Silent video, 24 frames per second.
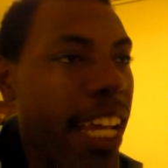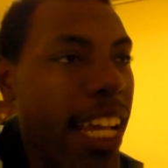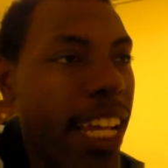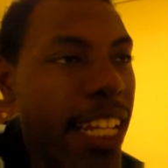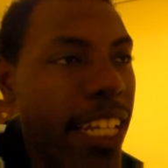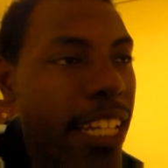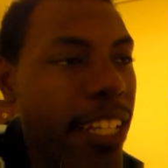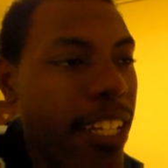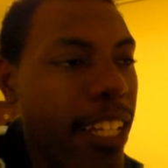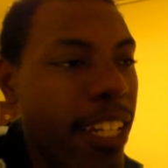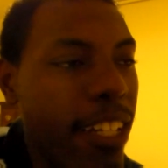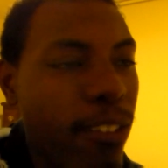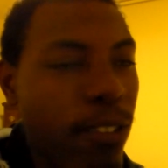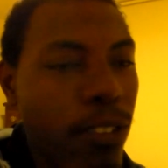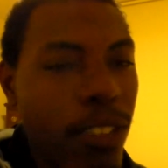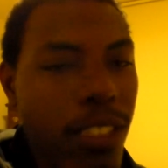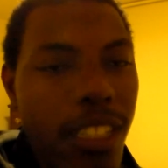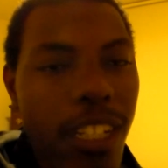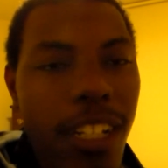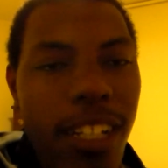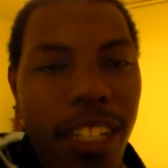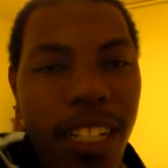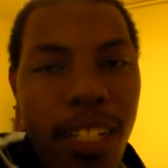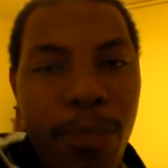Andy there were
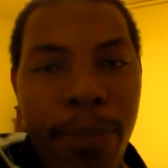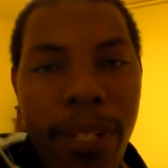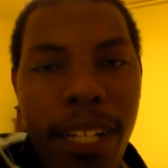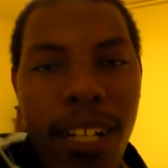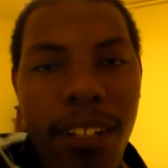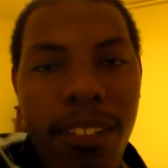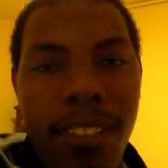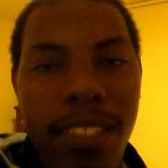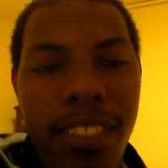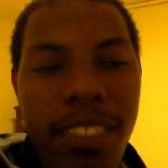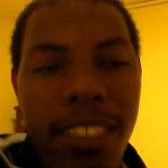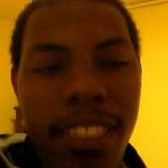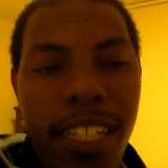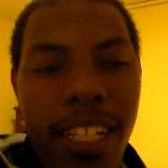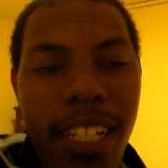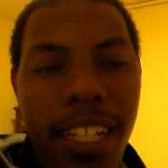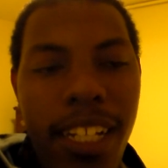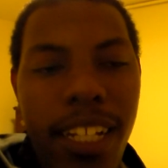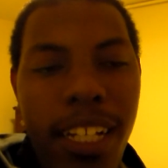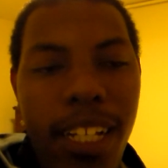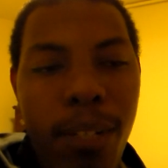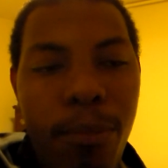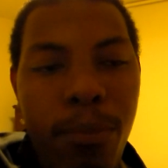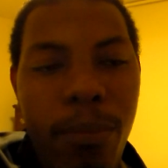talking about
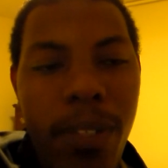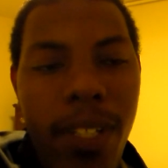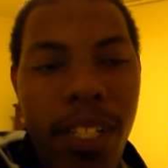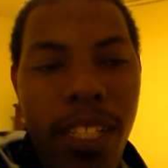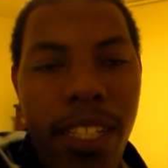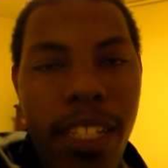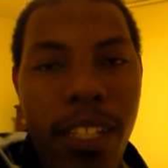the